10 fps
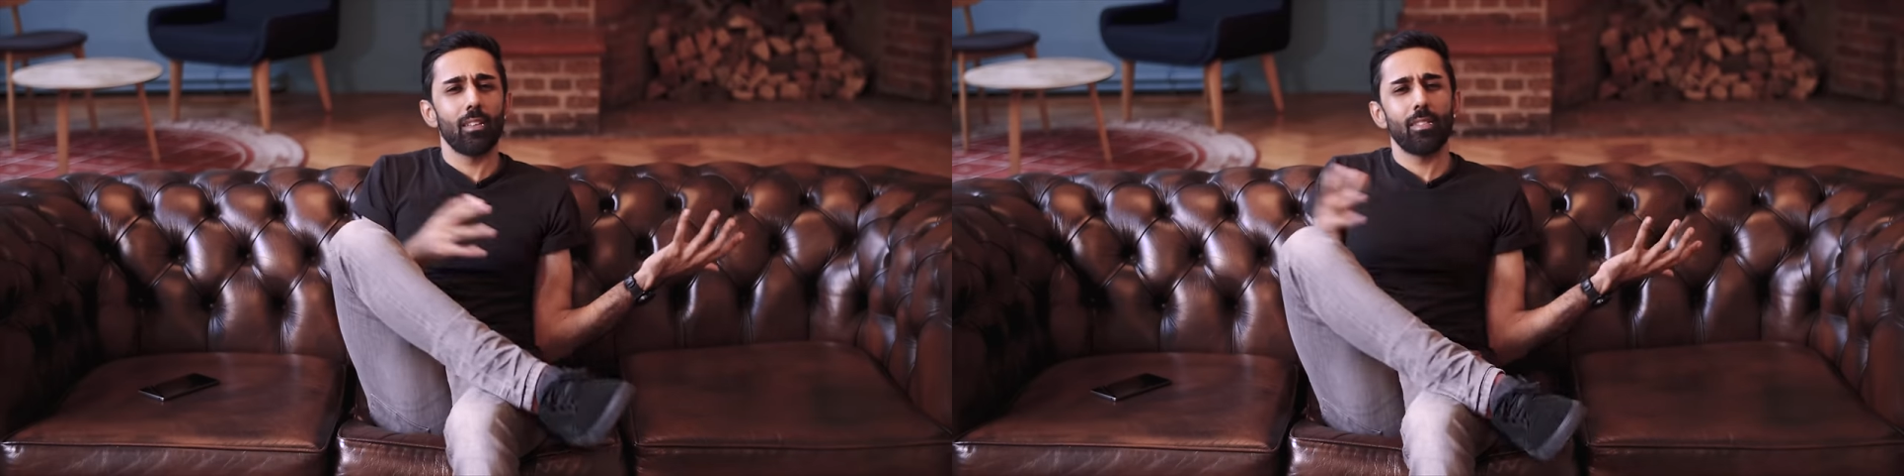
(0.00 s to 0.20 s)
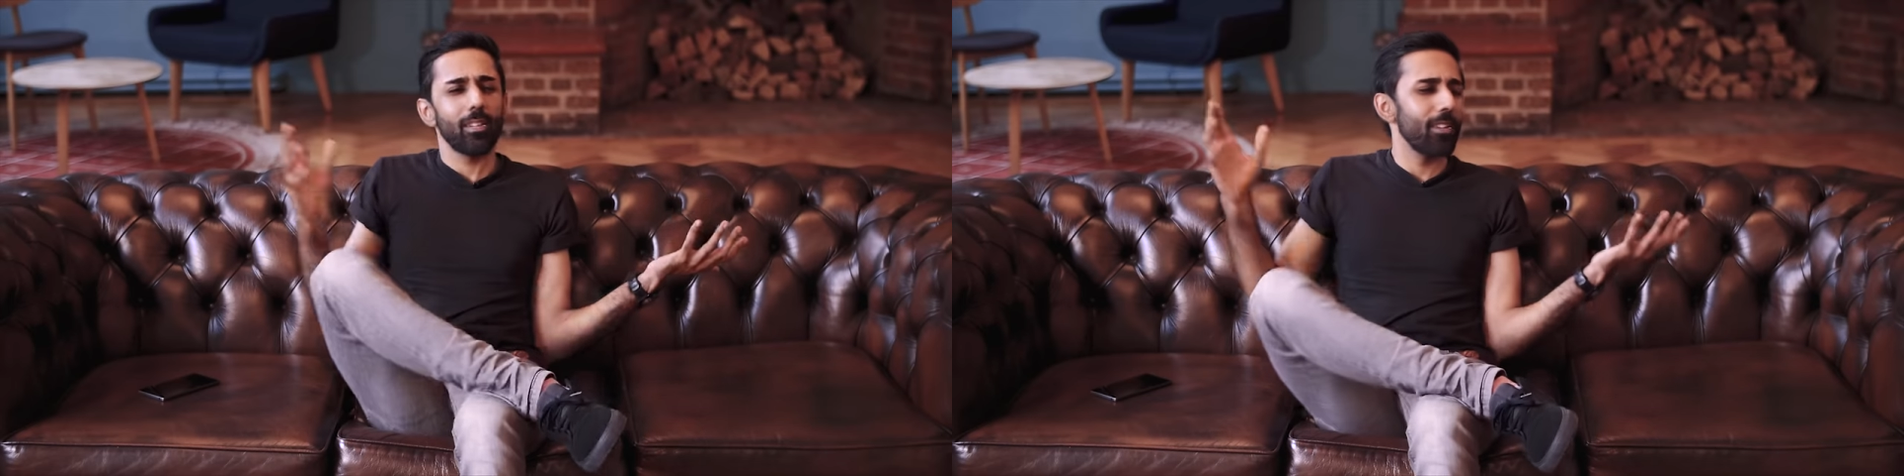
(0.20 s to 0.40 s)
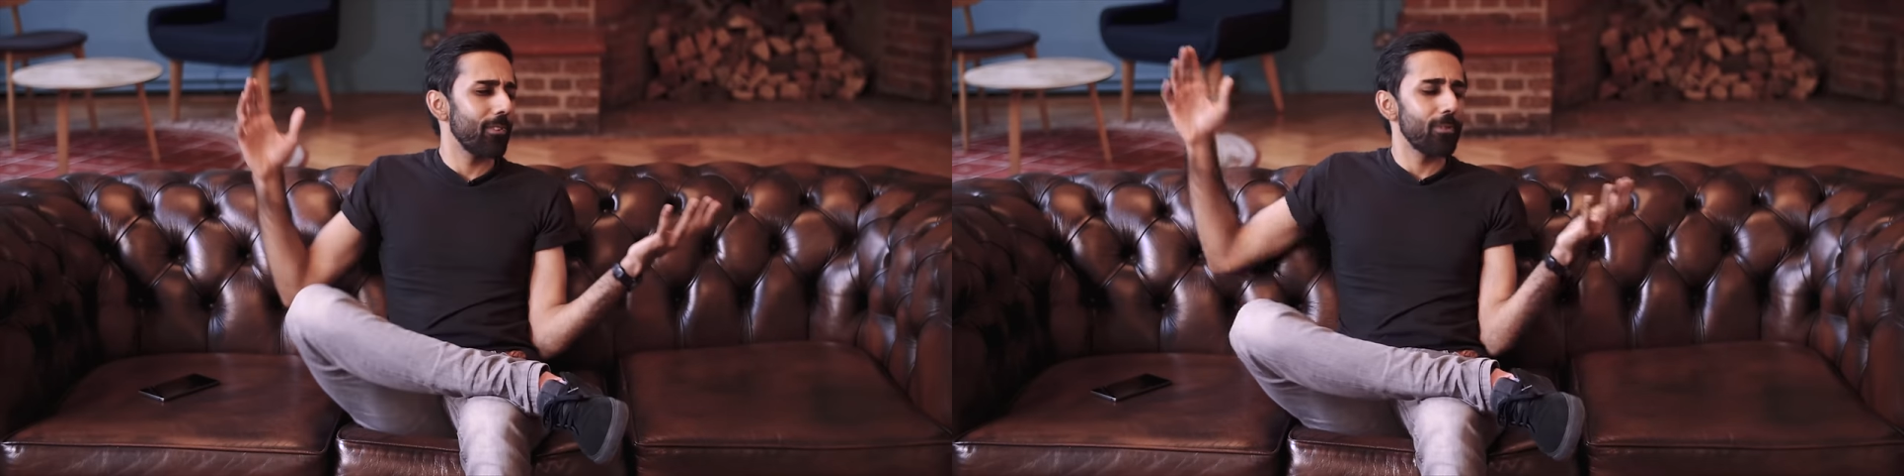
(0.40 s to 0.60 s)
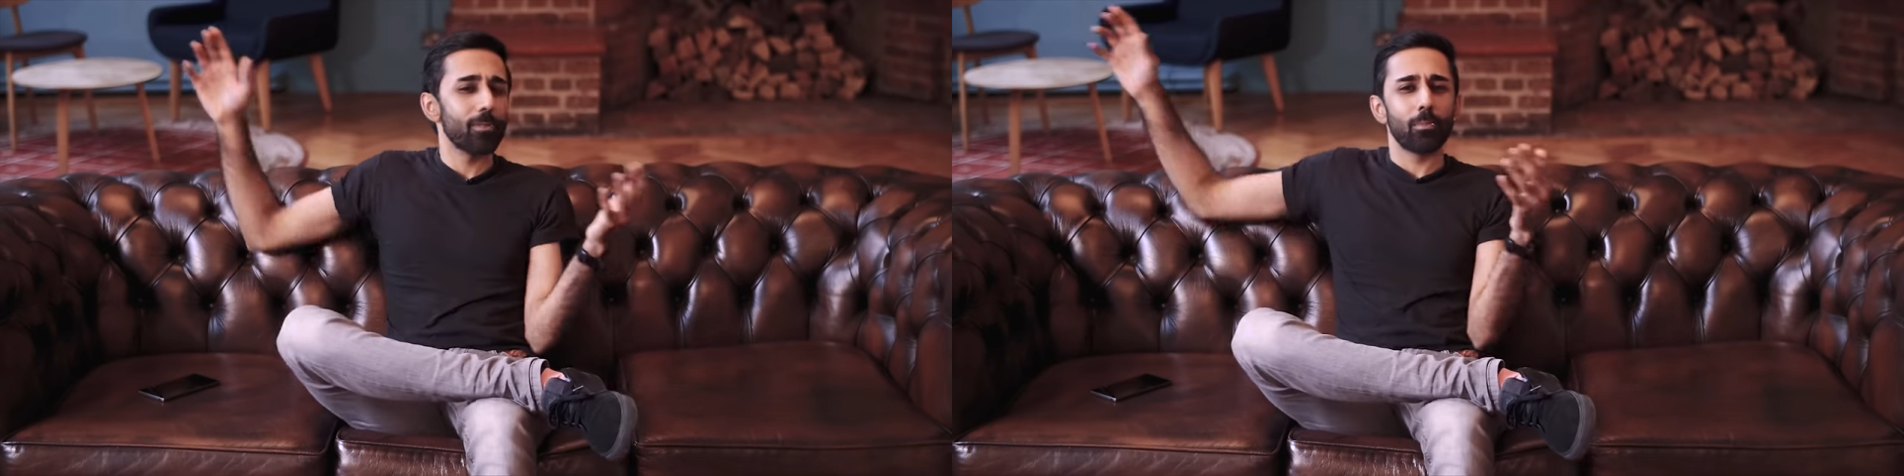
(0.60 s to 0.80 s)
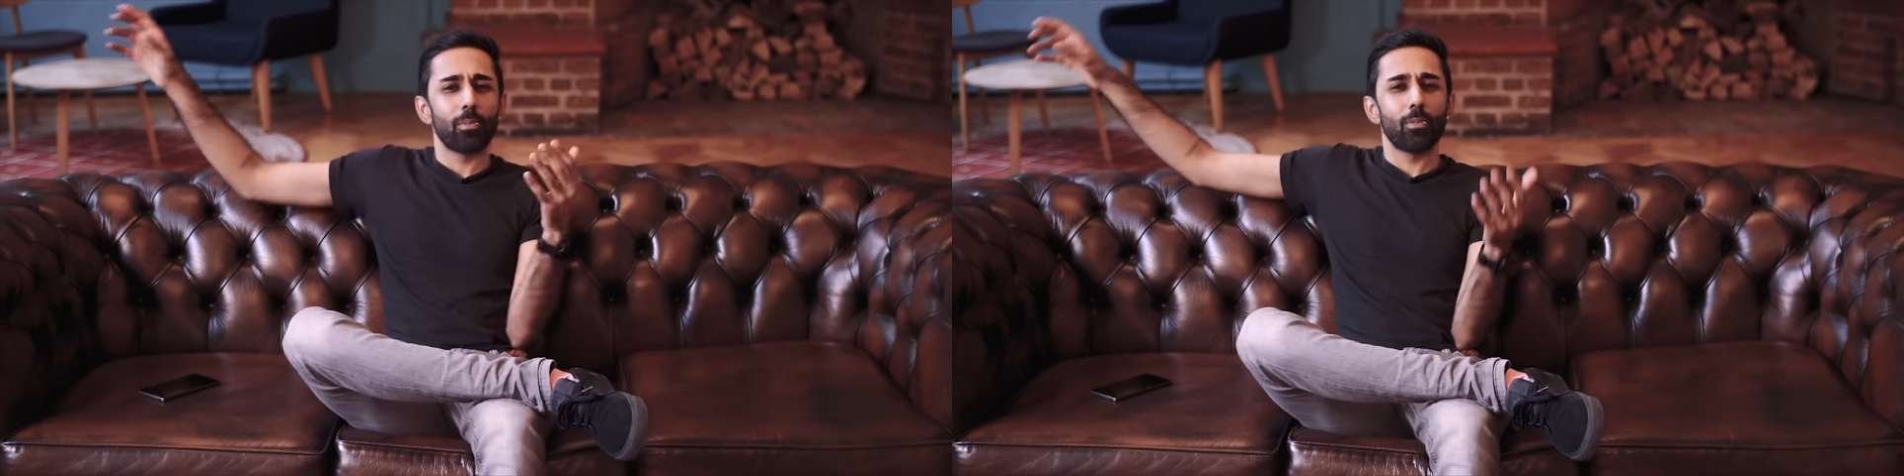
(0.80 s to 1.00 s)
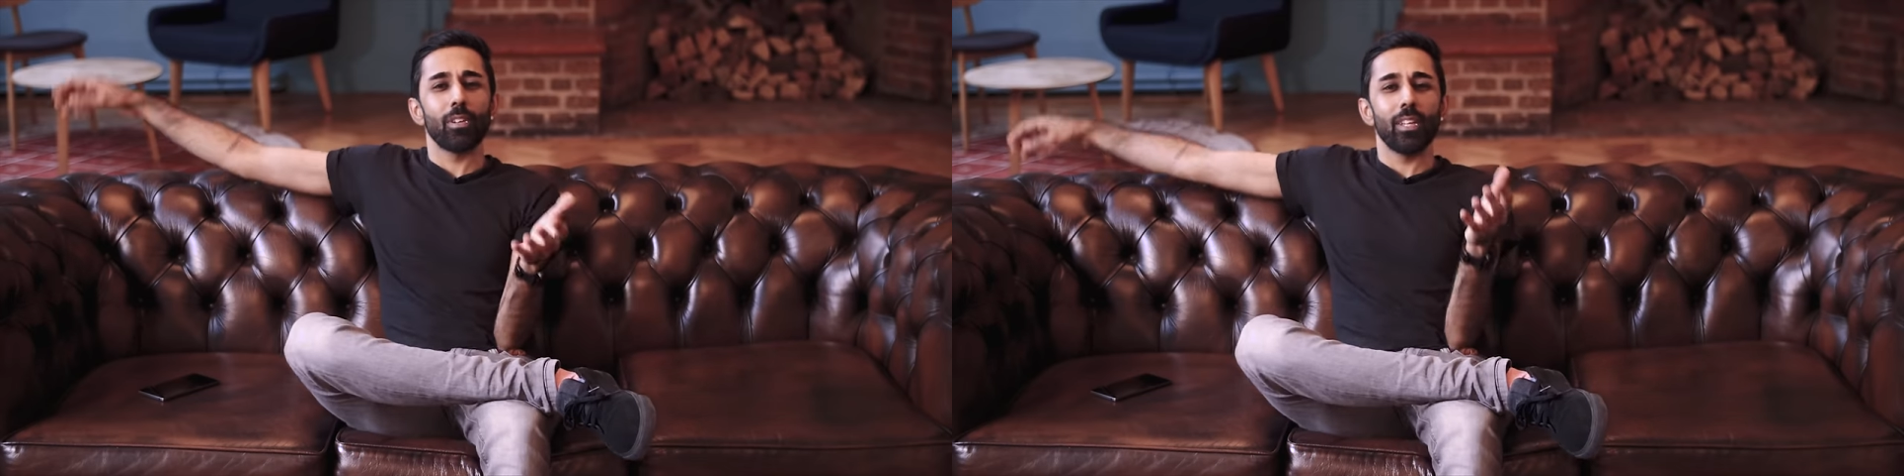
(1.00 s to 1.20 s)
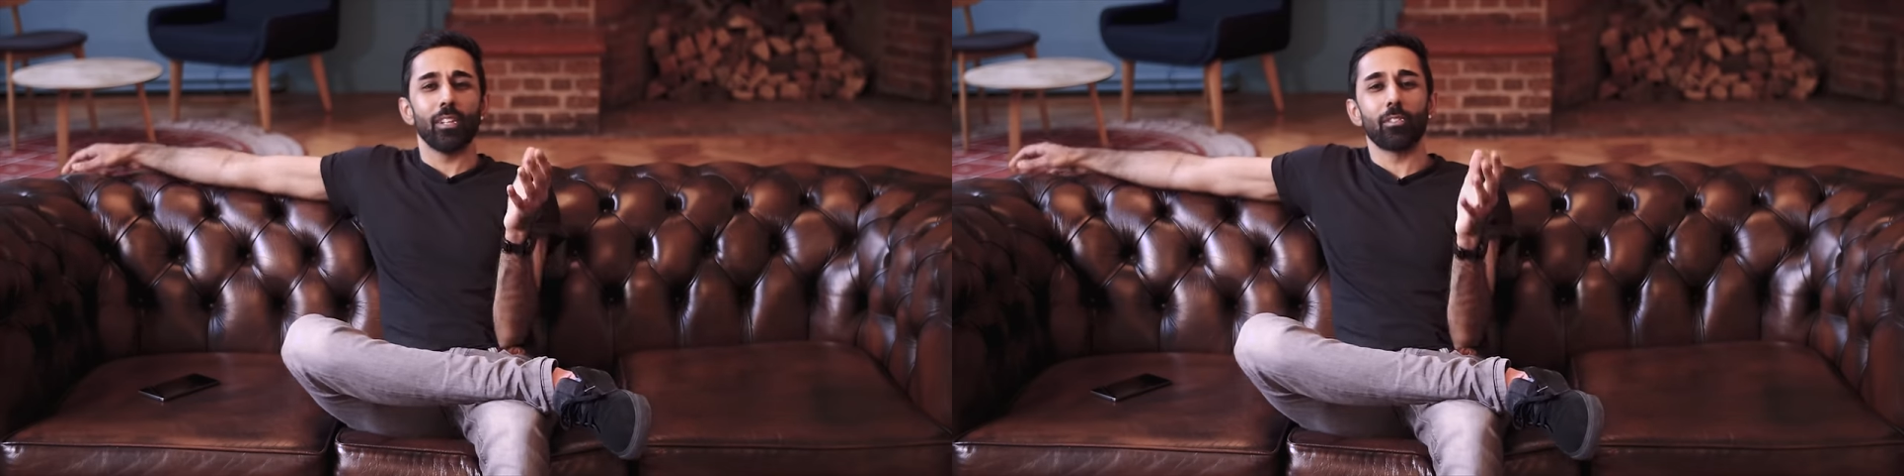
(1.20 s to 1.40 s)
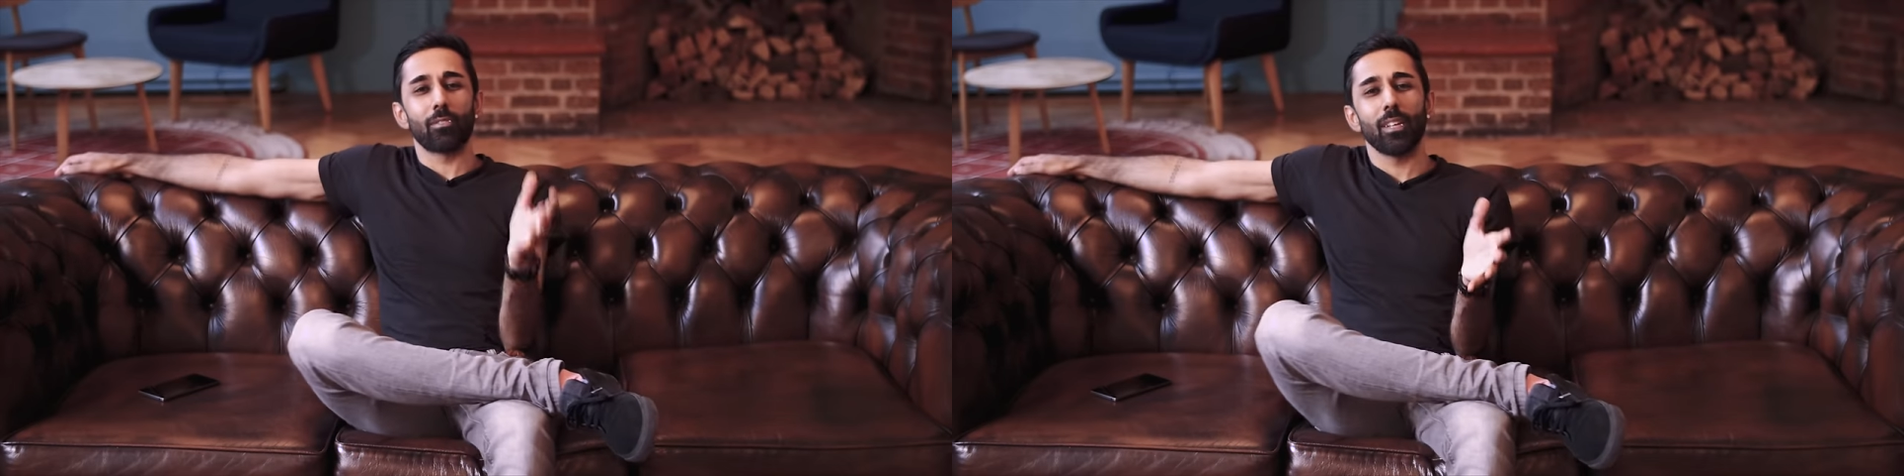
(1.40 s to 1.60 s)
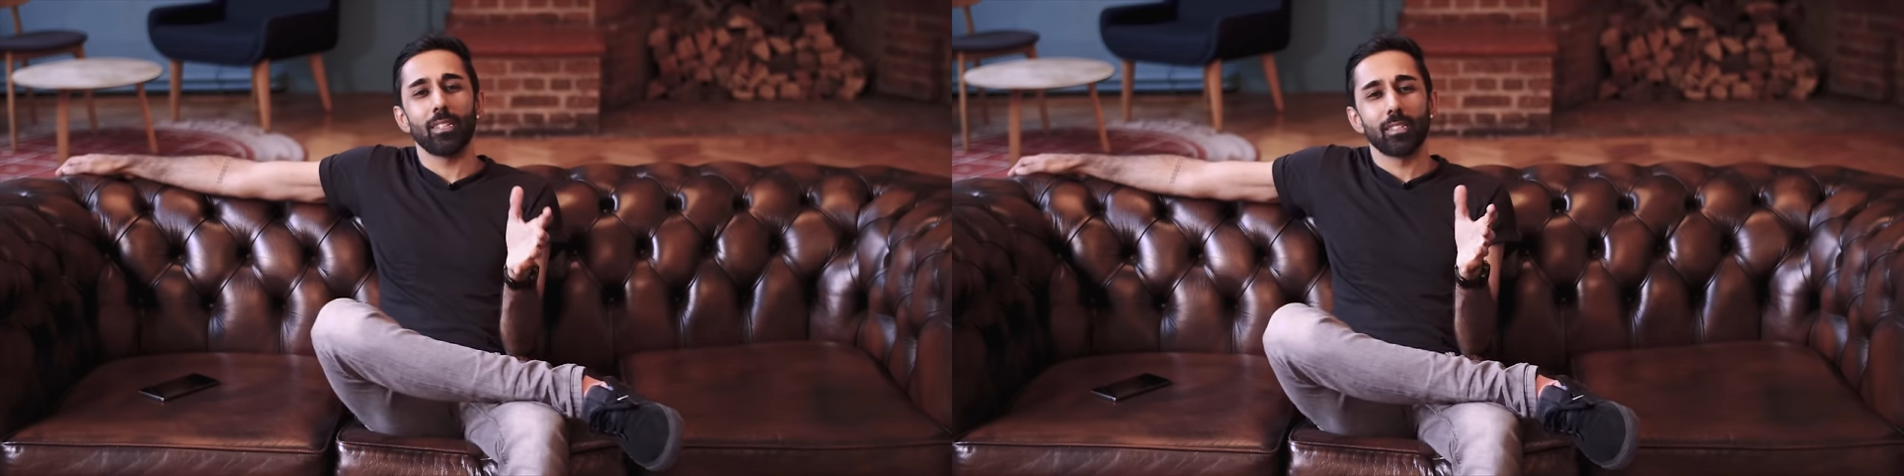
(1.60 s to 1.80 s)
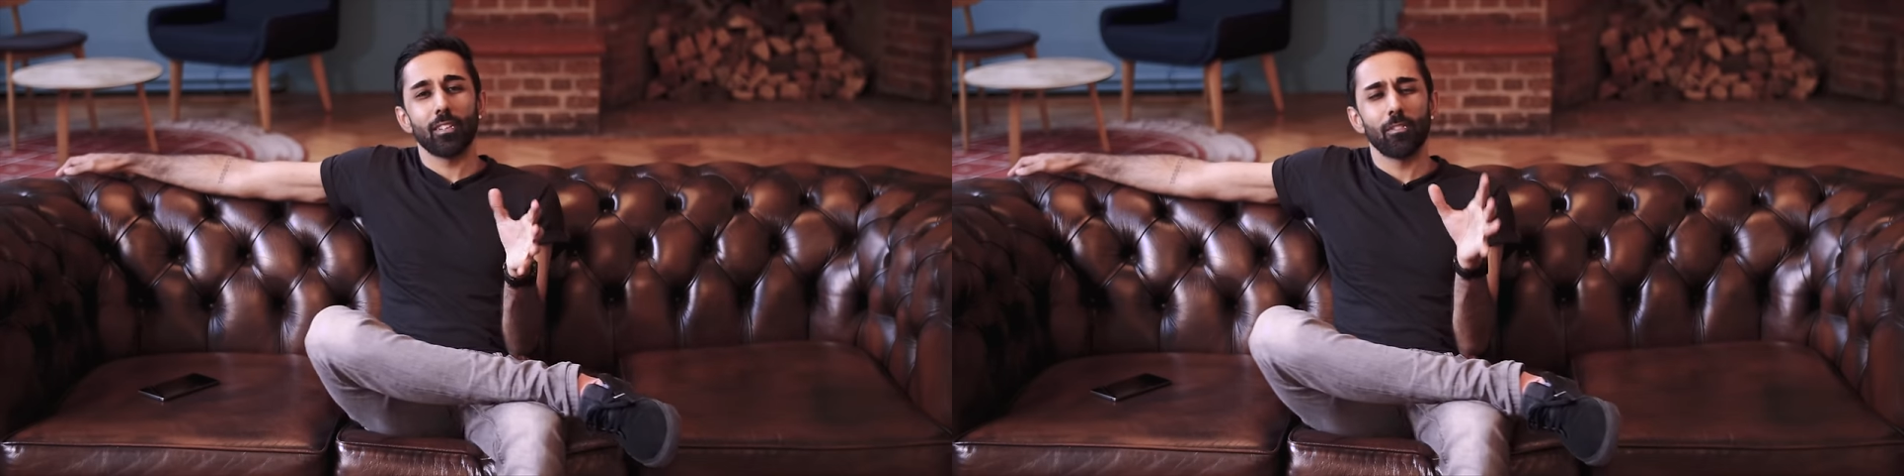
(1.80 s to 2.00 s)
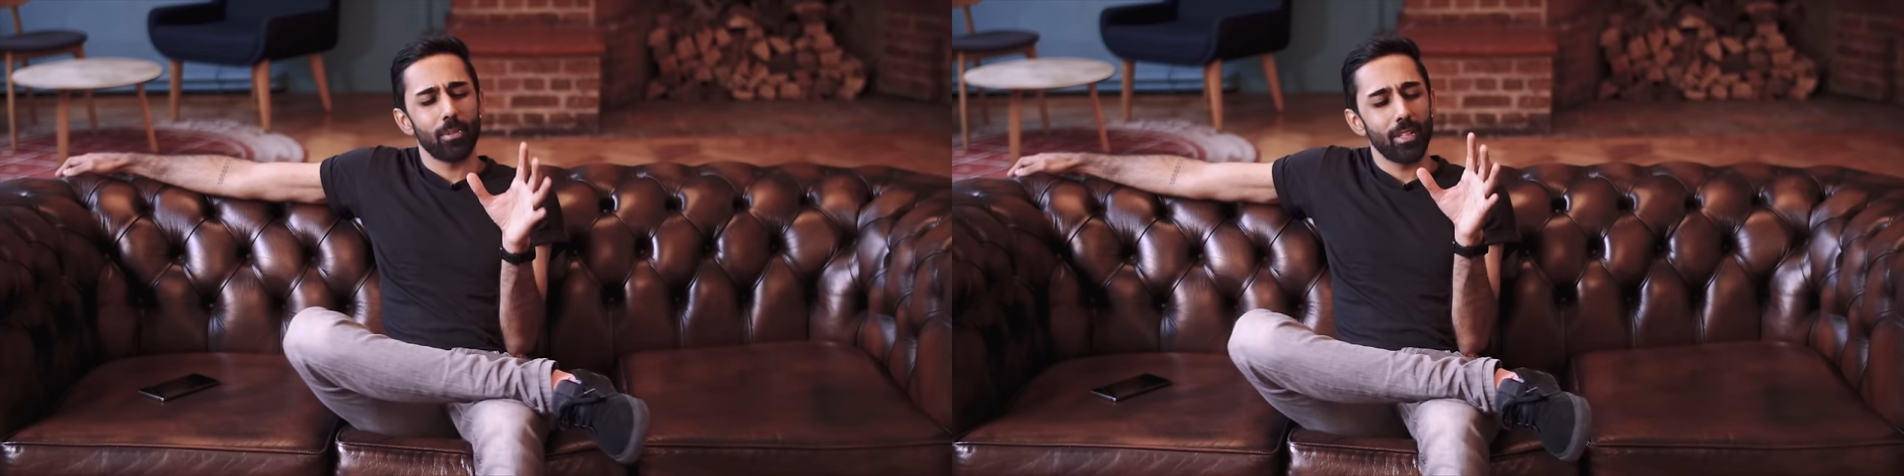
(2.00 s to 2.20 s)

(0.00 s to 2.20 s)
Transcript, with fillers: I think they do some pretty great stuff,